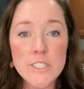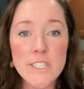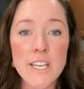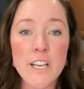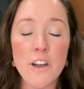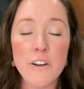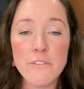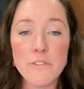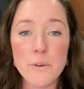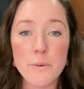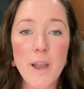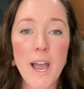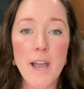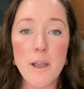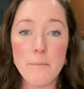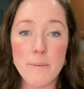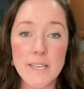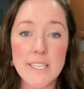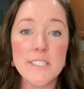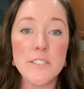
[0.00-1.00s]
thing off the
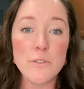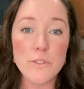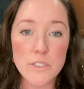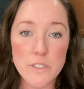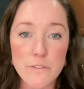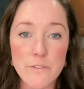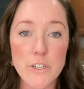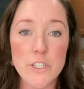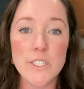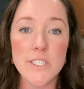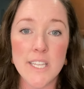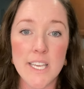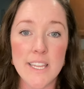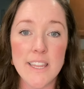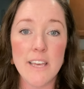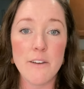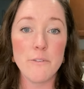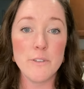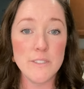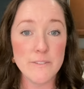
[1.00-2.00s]
rack because it was the first thing
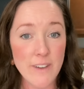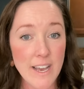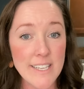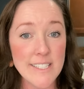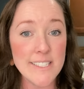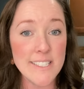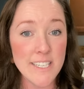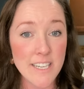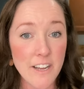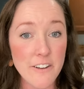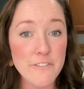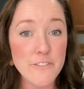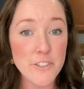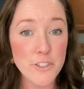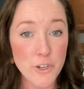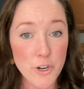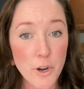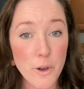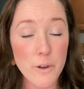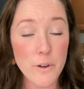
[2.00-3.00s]
that was fast enough to
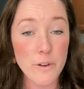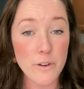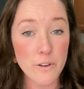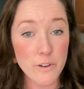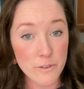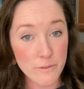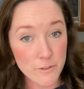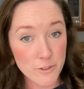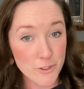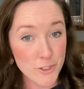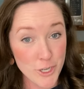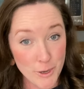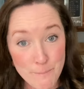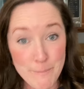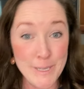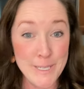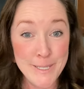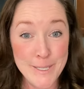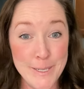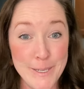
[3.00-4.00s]
grow, jump
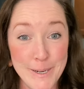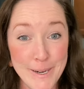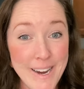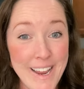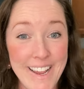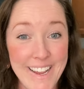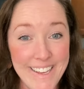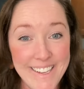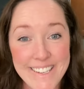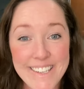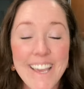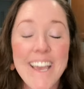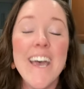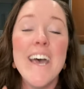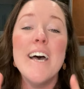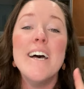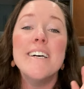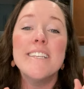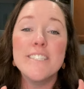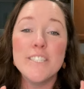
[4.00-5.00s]
into your hand.
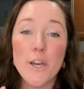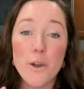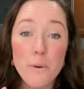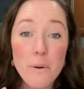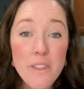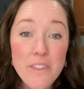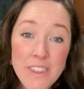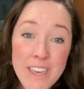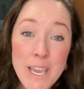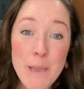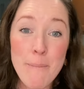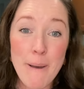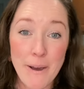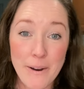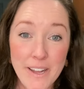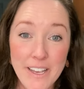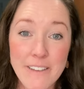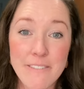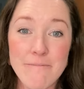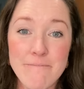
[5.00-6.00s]
So think about
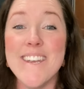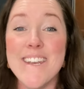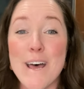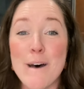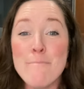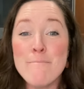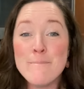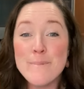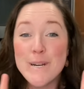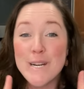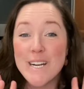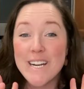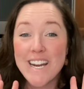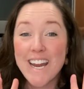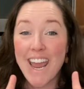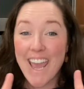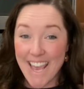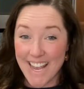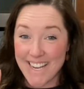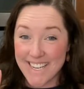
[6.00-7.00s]
it.
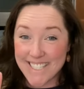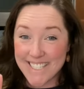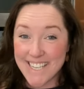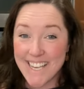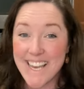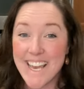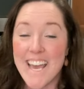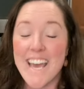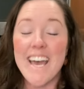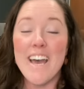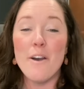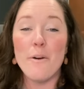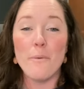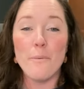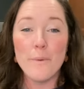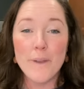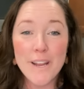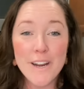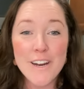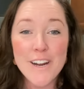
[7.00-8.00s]
Number eight.
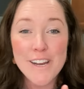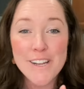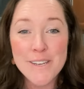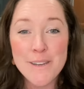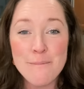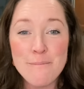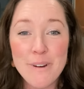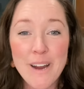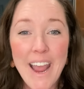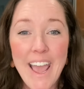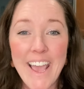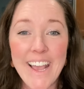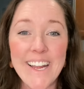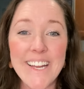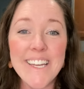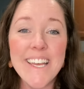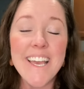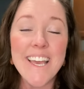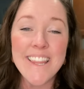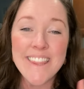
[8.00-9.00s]
We are on number
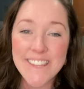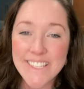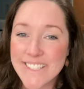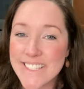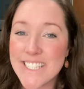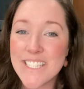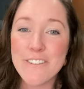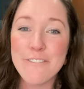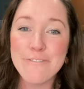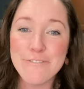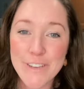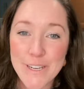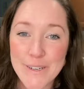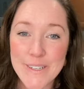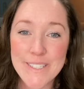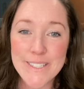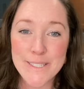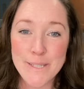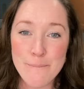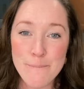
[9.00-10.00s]
eight, and this is a
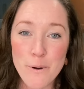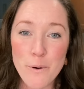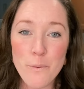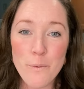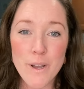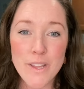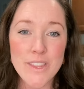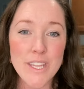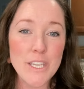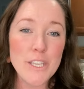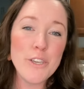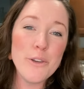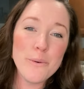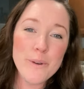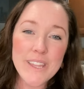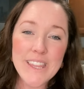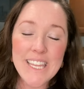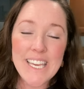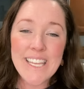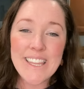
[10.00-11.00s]
very simple one that you
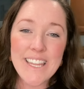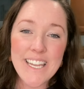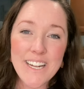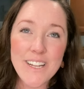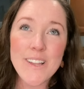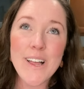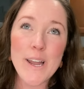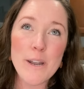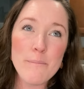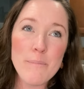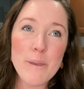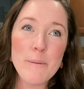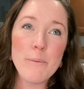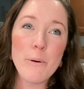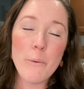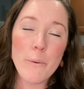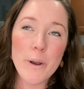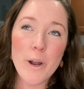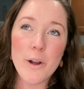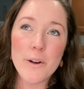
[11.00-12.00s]
would think that a lot of
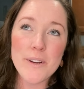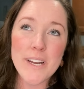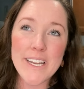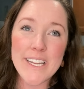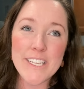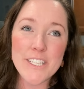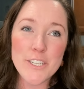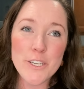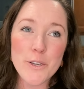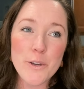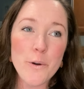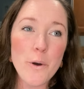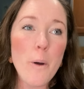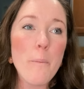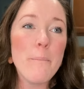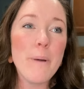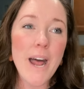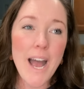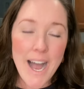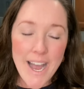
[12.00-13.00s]
people would already do,
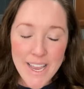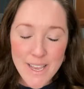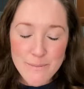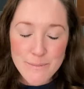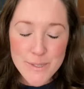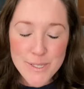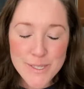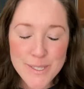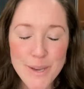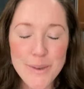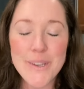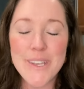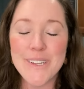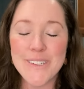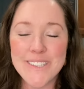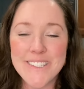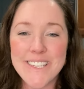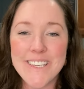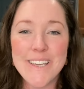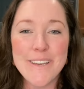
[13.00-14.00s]
but I am so
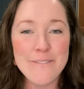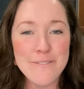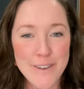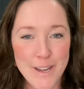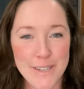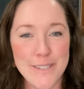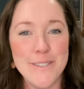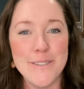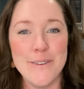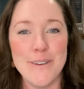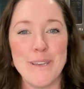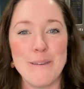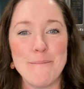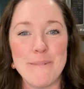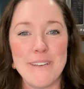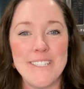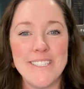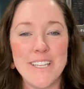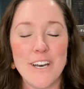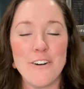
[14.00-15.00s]
guilty of not doing it
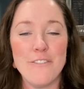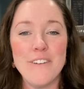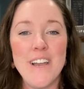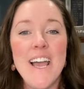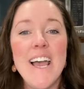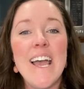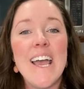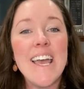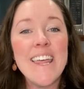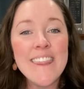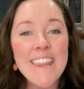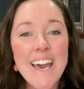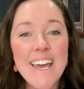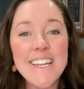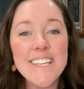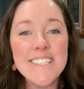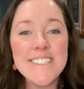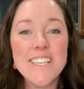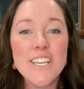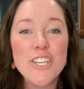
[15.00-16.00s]
myself. And that
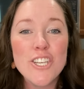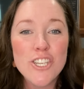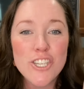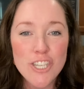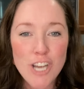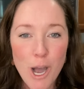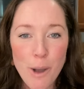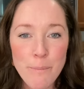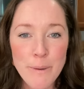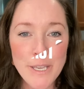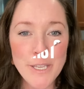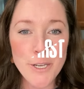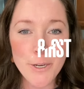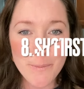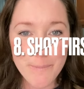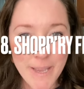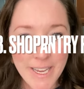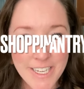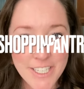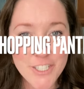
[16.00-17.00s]
is shopping your
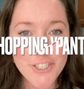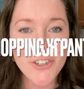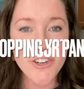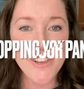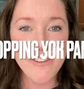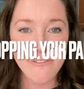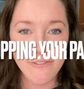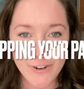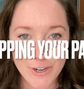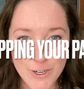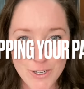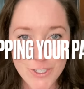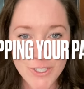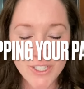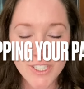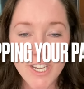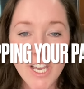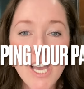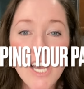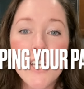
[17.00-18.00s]
pantry
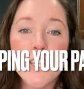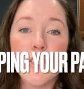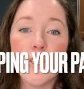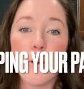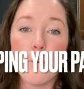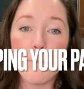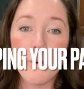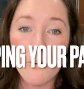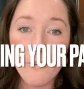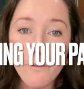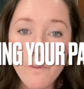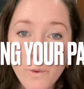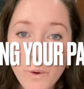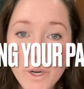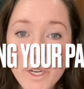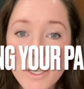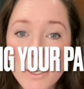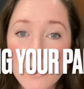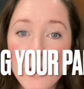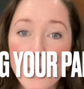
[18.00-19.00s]
first. So
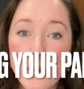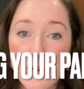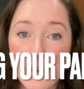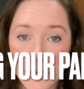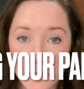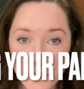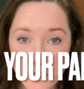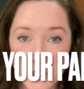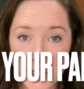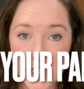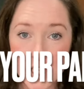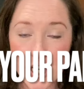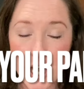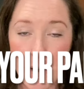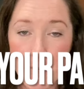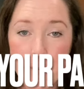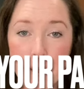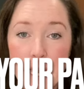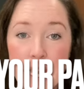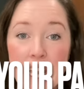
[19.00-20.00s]
before you go grocery
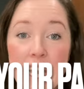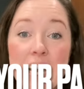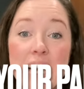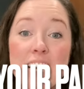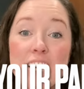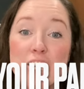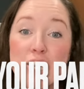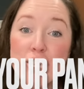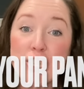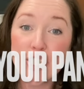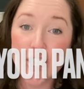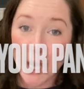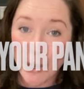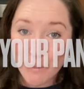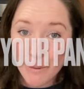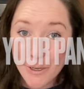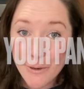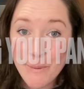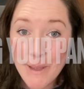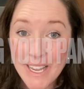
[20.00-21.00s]
shopping,
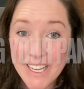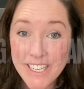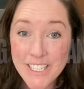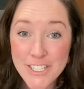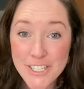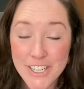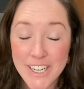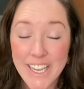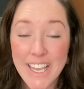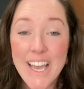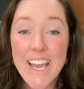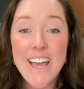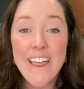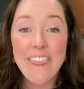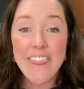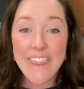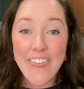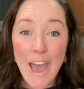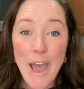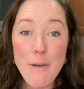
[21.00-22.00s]
shop your pantry.
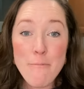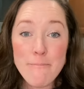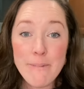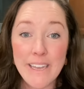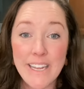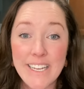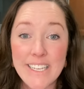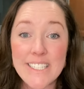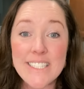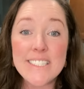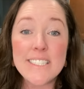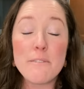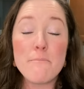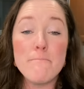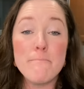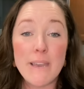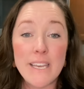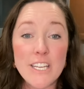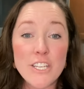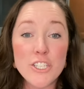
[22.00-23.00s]
That means
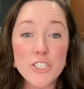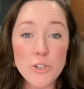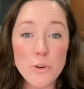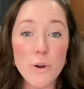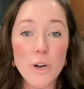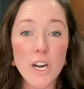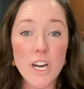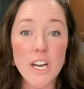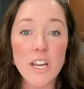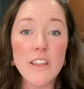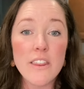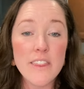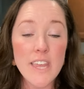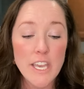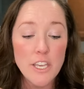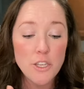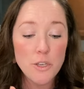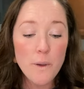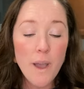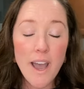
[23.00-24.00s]
make sure
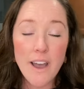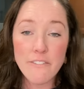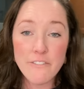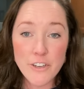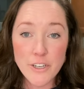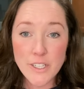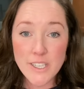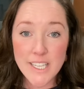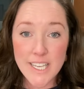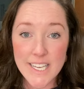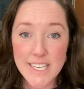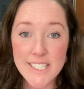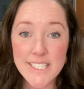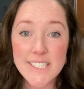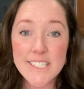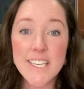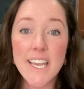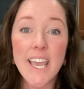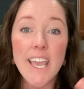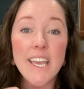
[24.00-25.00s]
that you have your
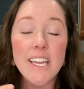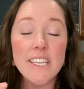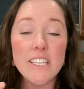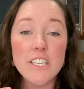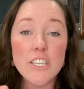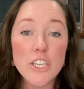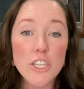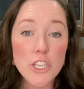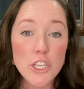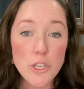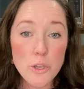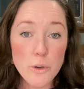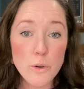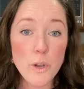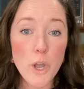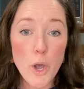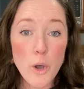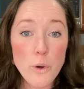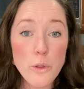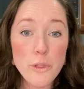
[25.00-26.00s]
list and you
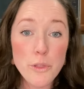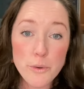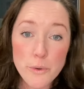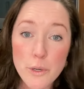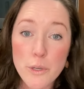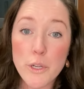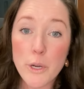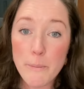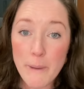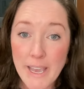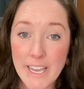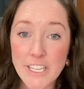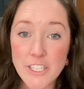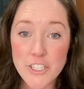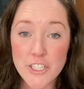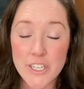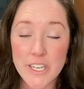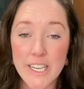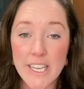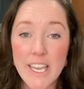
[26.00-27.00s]
go through your
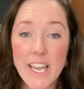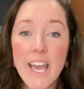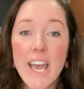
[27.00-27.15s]
pantry